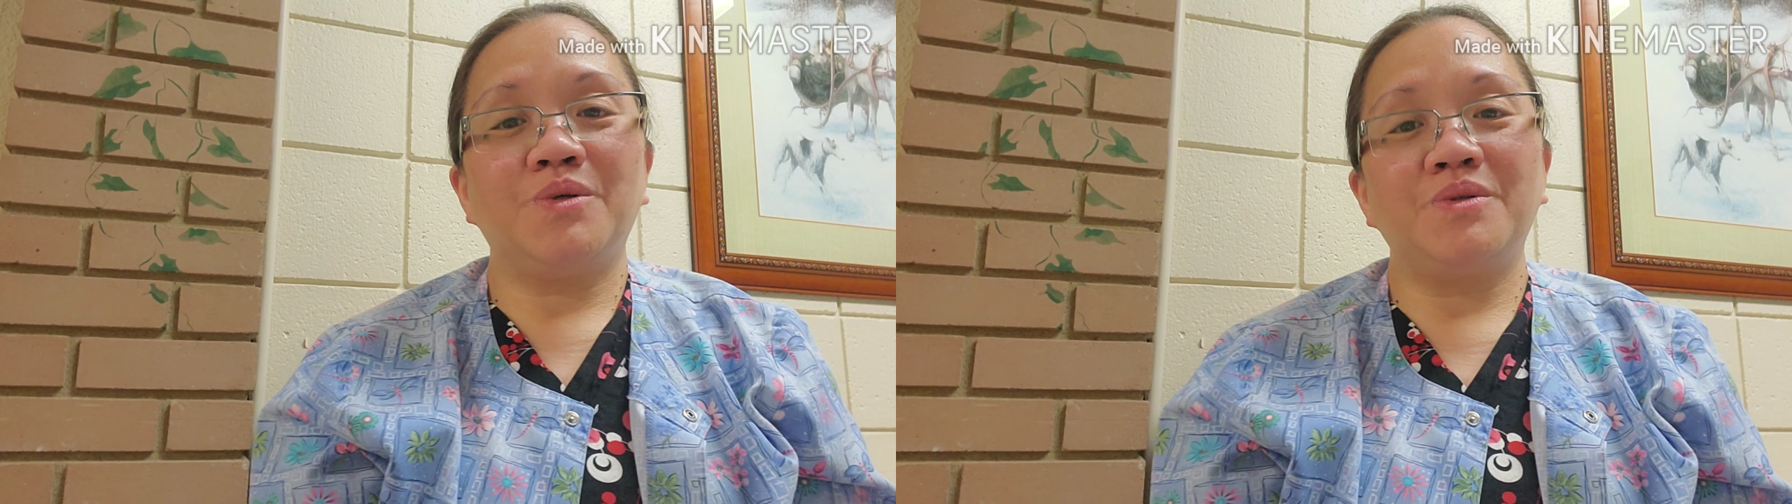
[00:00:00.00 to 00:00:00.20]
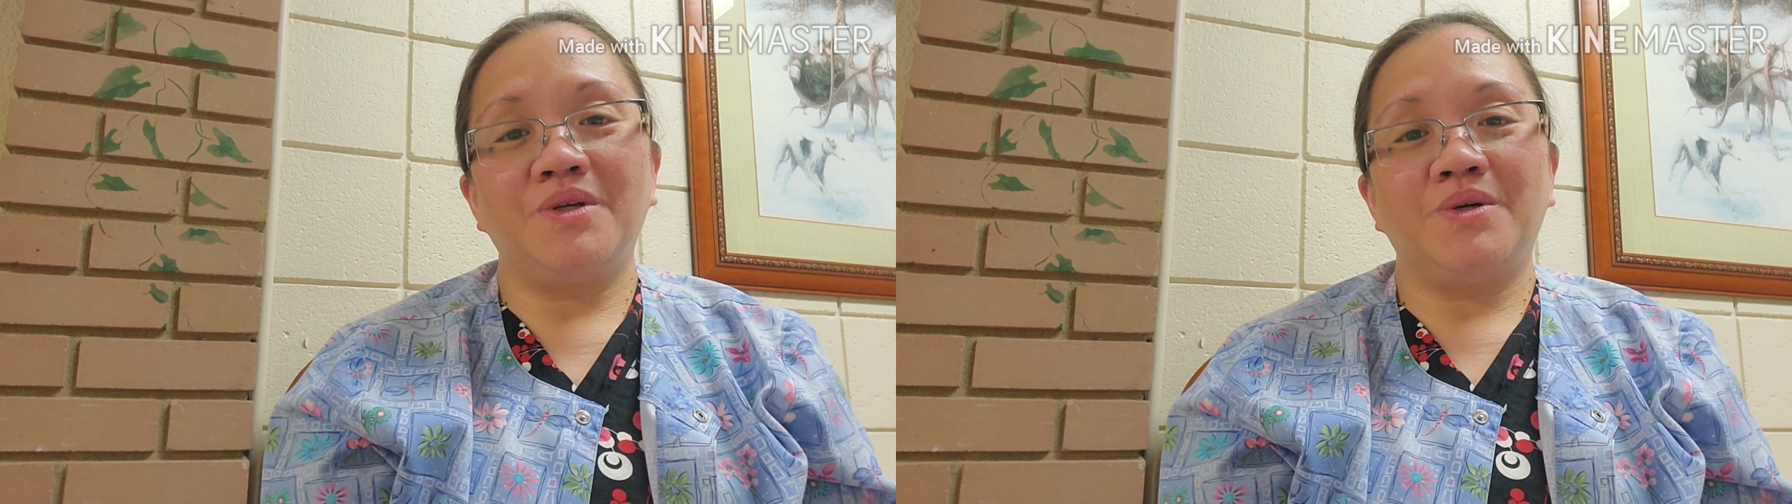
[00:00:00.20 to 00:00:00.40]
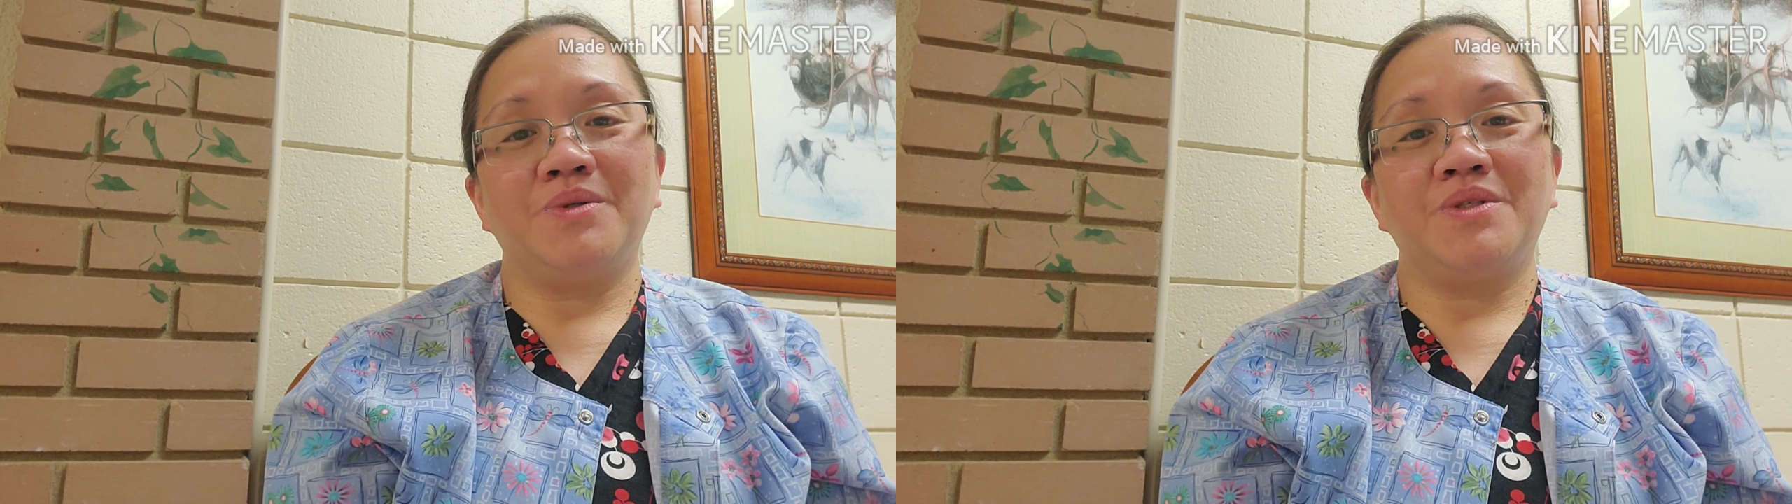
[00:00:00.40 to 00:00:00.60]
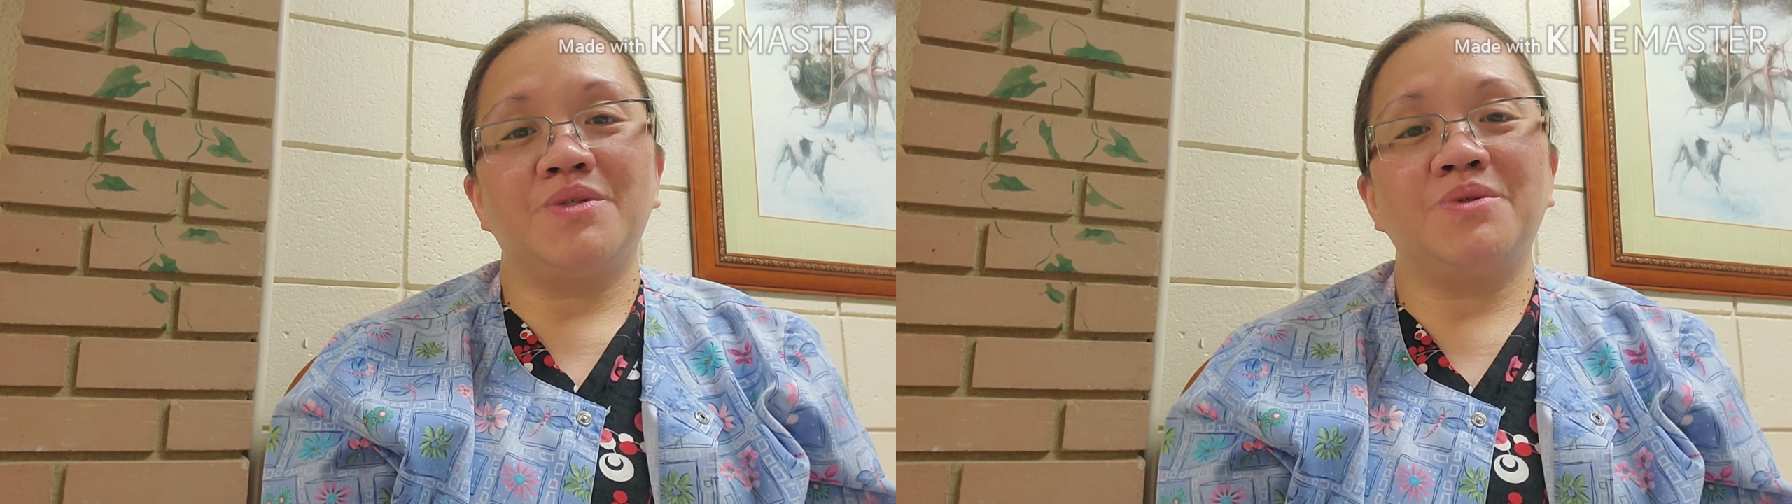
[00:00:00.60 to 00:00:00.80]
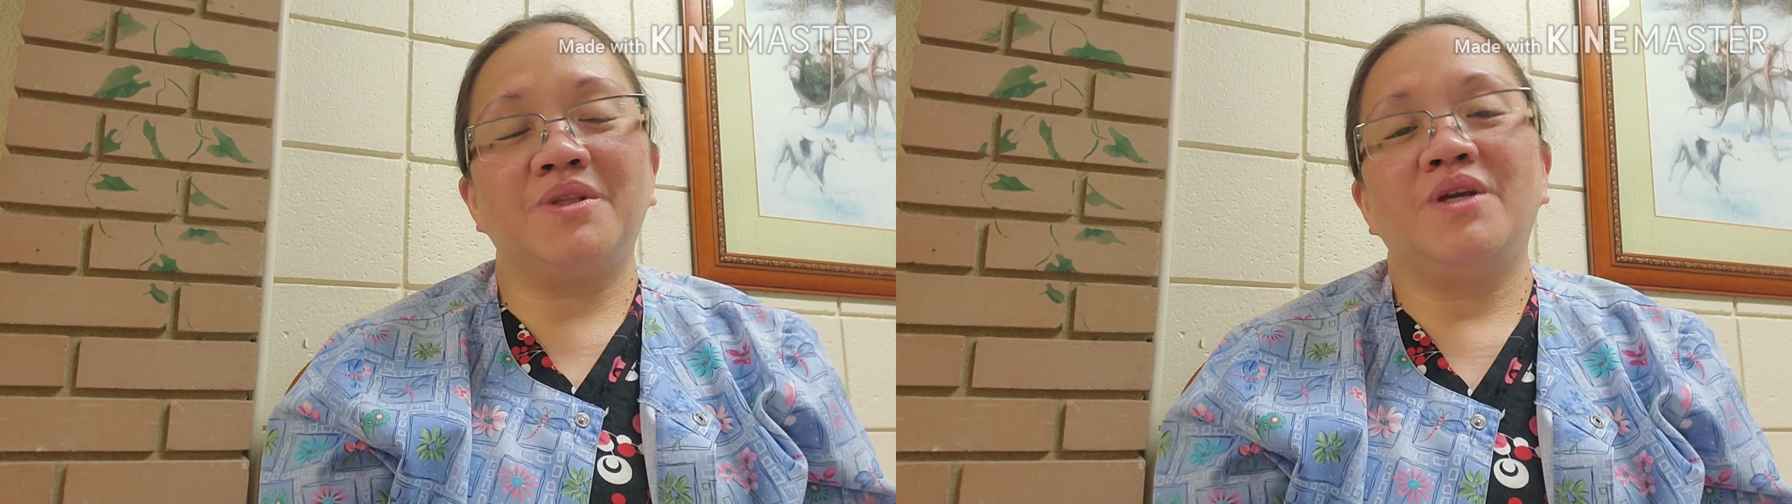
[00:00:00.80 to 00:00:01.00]
kudos
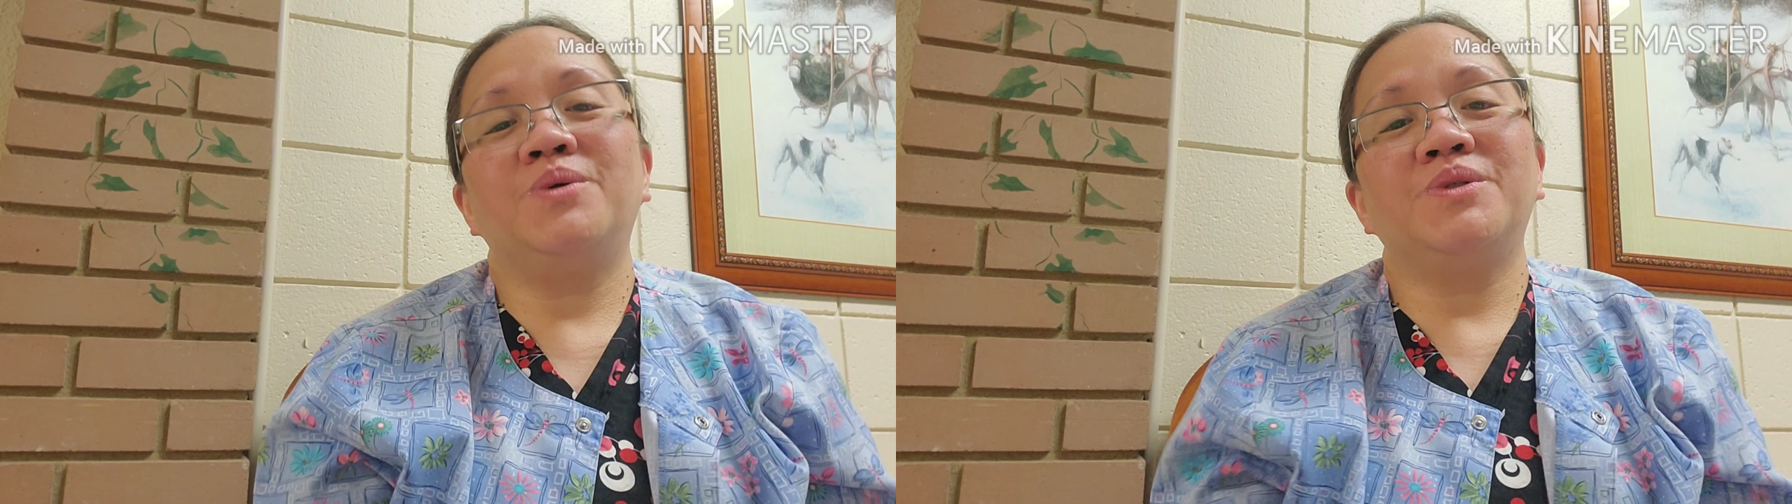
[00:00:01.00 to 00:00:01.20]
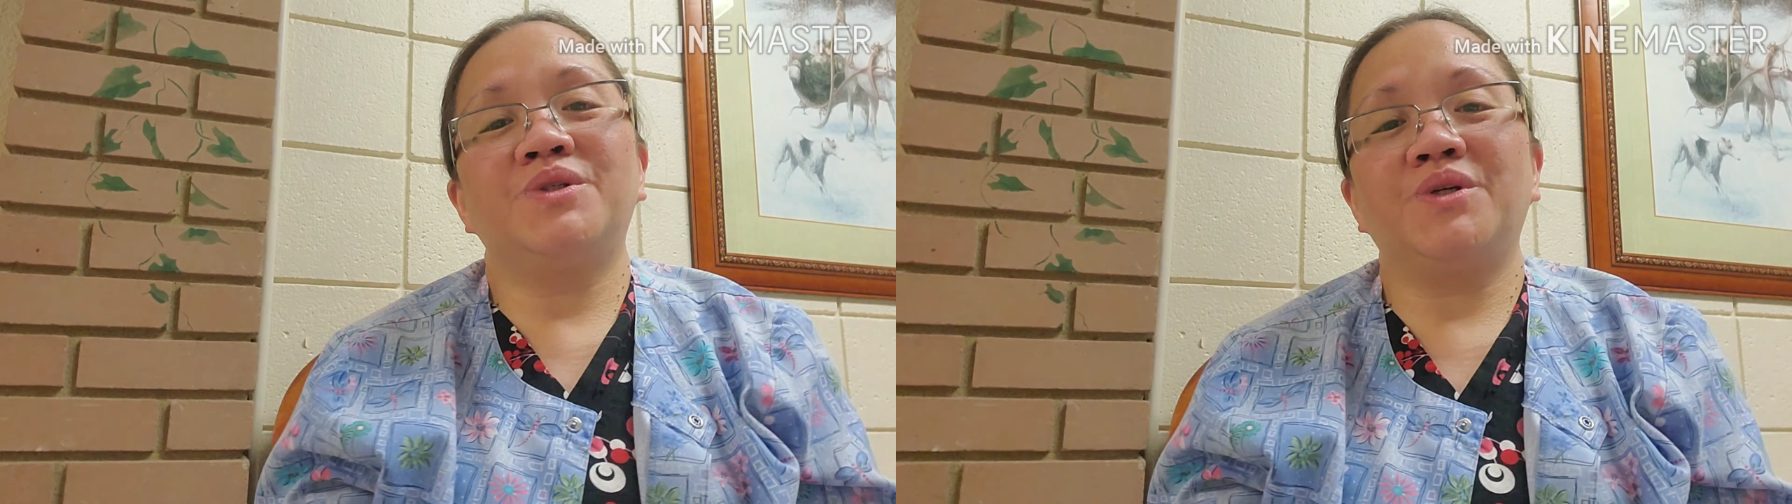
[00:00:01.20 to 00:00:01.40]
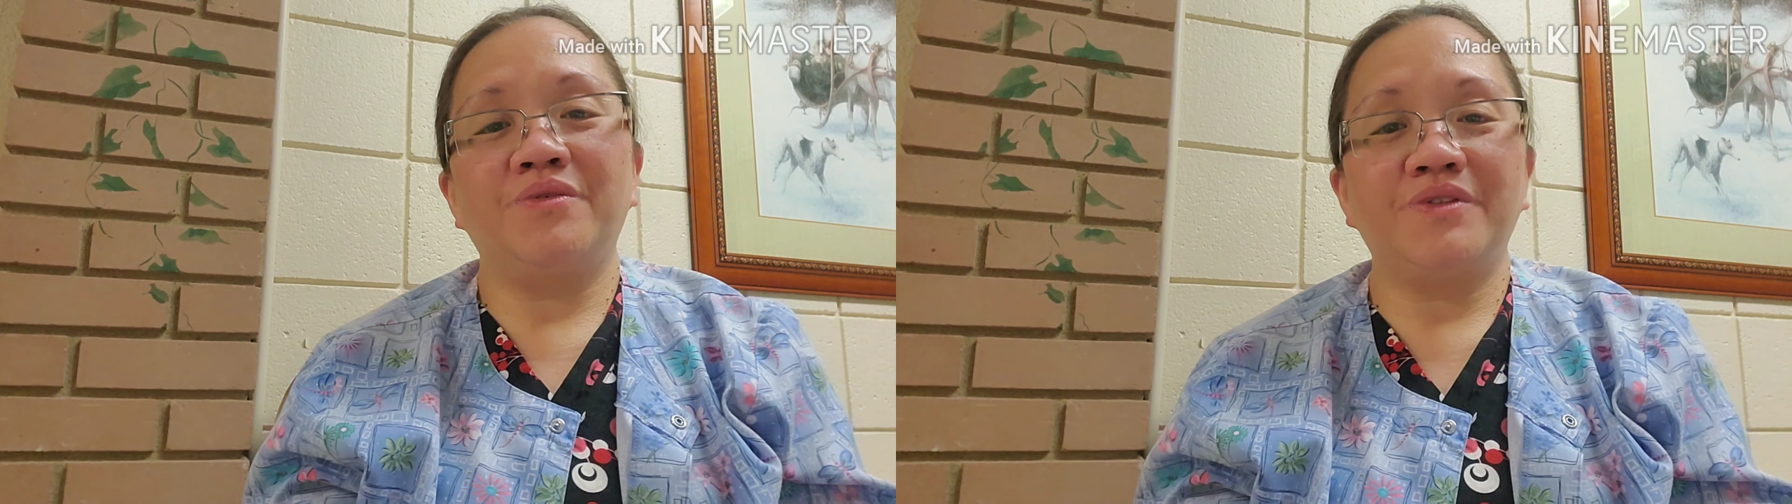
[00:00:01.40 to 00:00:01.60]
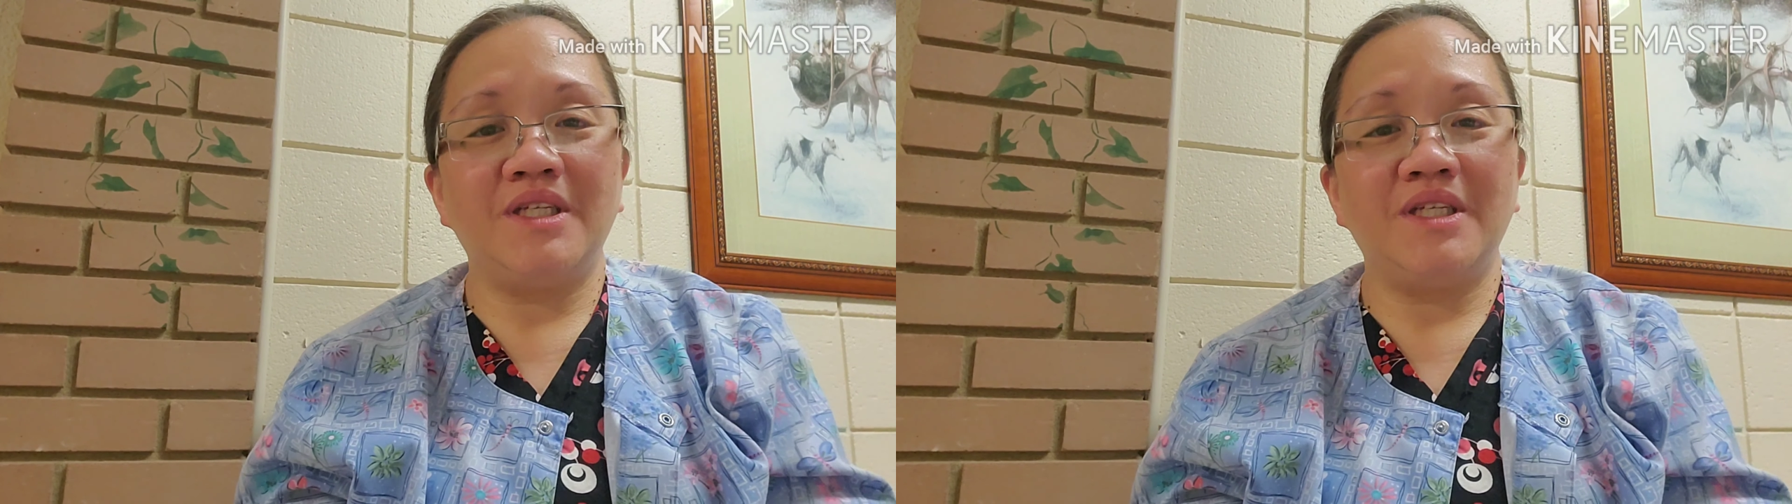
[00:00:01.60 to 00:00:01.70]
to the owner of